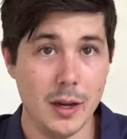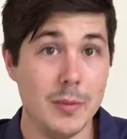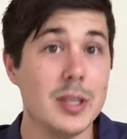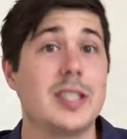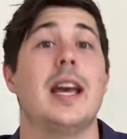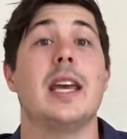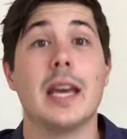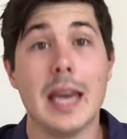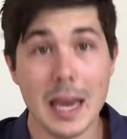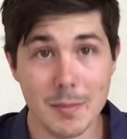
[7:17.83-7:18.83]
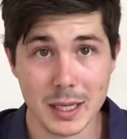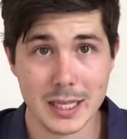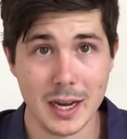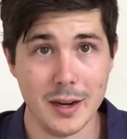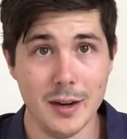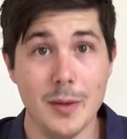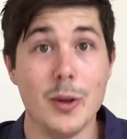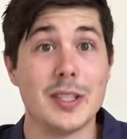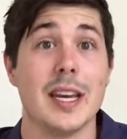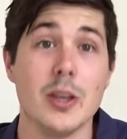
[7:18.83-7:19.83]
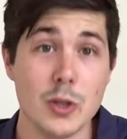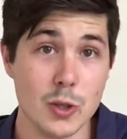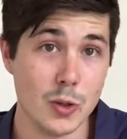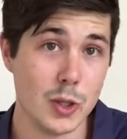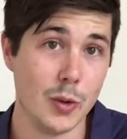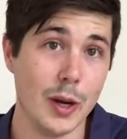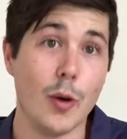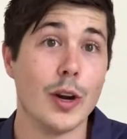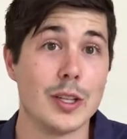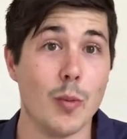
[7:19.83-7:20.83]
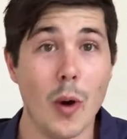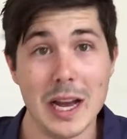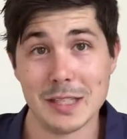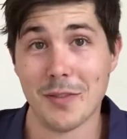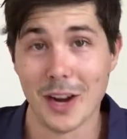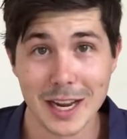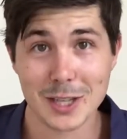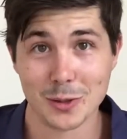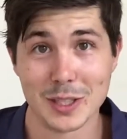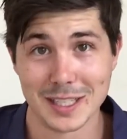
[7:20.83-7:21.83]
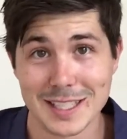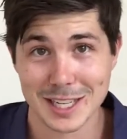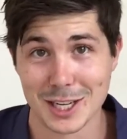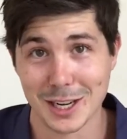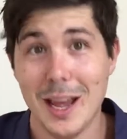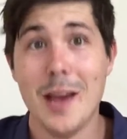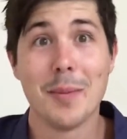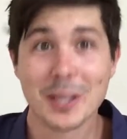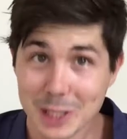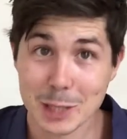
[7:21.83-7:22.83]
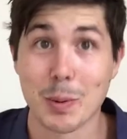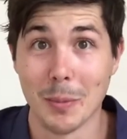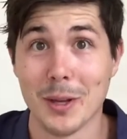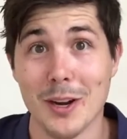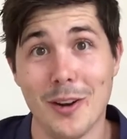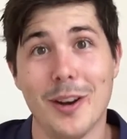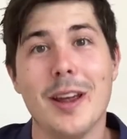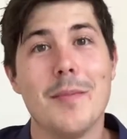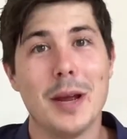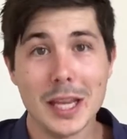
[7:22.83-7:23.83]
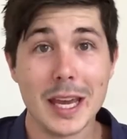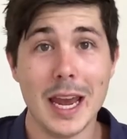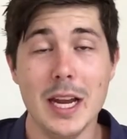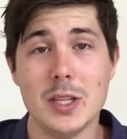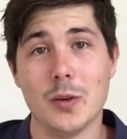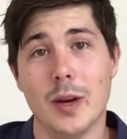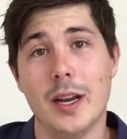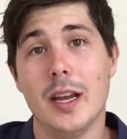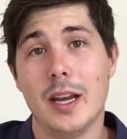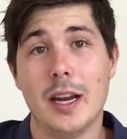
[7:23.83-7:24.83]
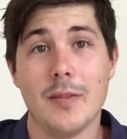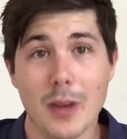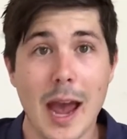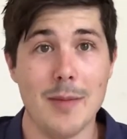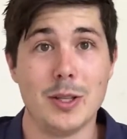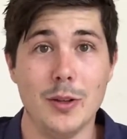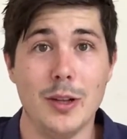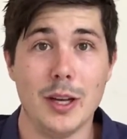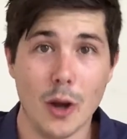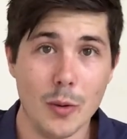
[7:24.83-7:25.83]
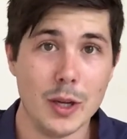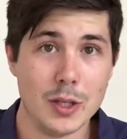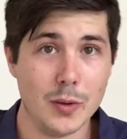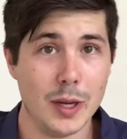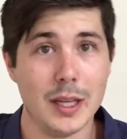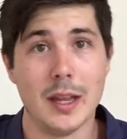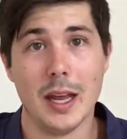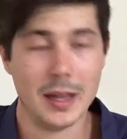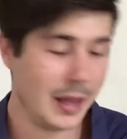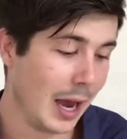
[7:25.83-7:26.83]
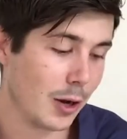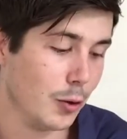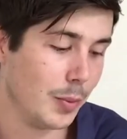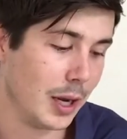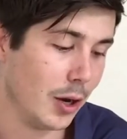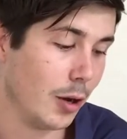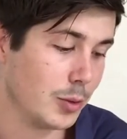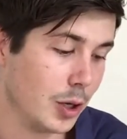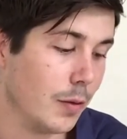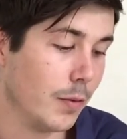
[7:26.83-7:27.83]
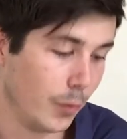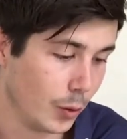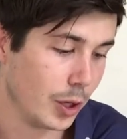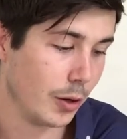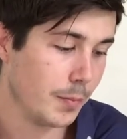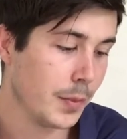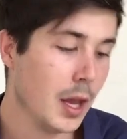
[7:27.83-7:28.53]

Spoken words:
I'm just saying it can be done. I'm not saying you should do it or it's a wise financial decision, because it's probably not, but you can do it. And if you absolutely know what you're doing, then that could be an option for you.